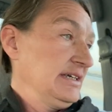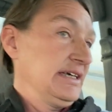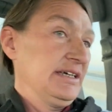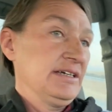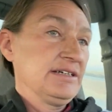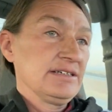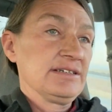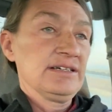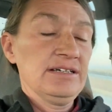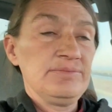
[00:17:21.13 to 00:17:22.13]

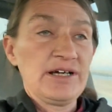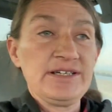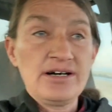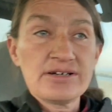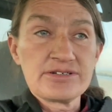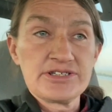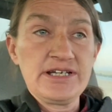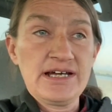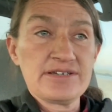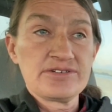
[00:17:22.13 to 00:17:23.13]
And my daughter,
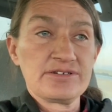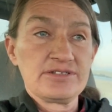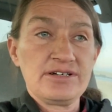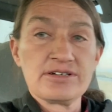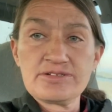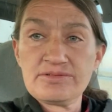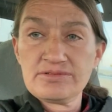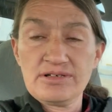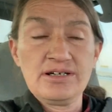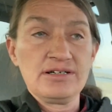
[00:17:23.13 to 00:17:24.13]
she has her dog
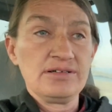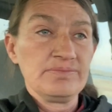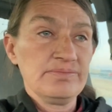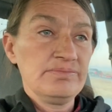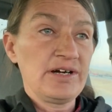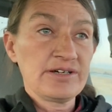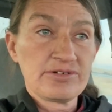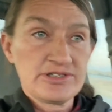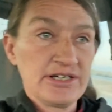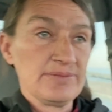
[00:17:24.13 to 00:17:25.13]

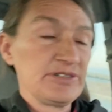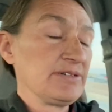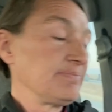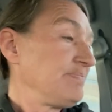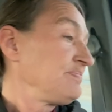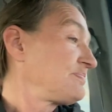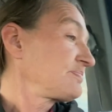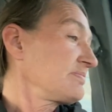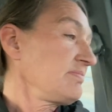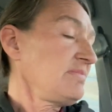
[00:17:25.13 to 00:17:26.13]
microchipped,
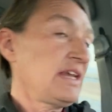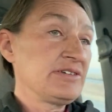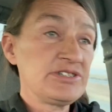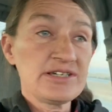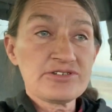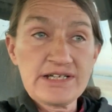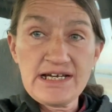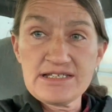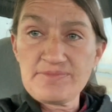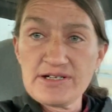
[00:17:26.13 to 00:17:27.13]
and she has her
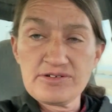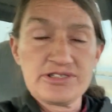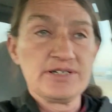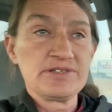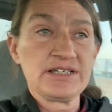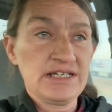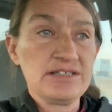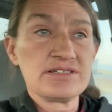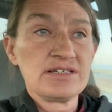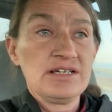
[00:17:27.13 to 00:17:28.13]
cats microchipped in
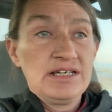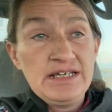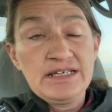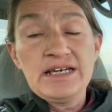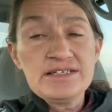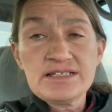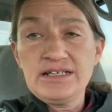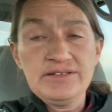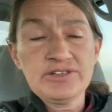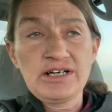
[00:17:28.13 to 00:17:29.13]
case
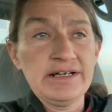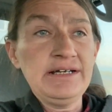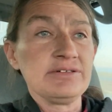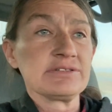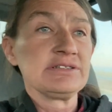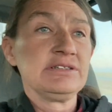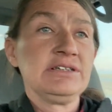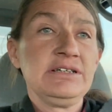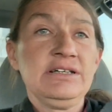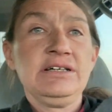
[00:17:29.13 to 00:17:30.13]
they ever got out.
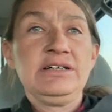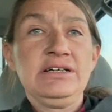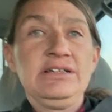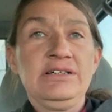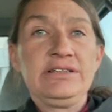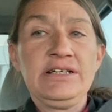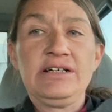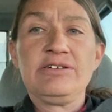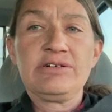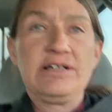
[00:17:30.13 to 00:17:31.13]
You
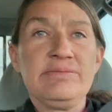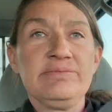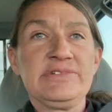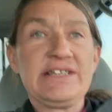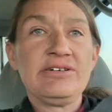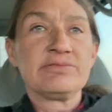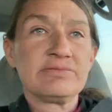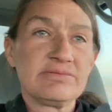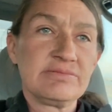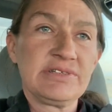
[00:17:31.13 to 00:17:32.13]
know, they don't
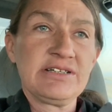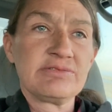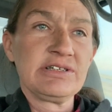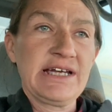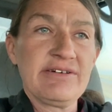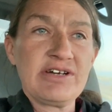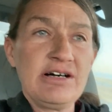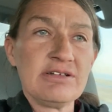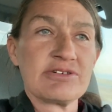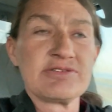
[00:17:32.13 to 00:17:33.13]
really have
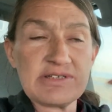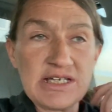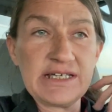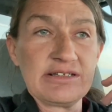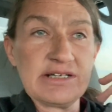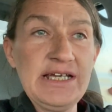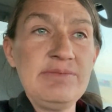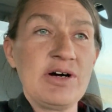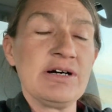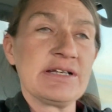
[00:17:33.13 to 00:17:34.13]
collars with like their
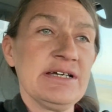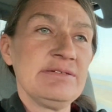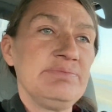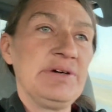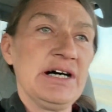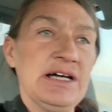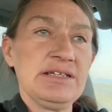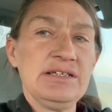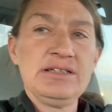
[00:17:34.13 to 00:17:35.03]
name on it, but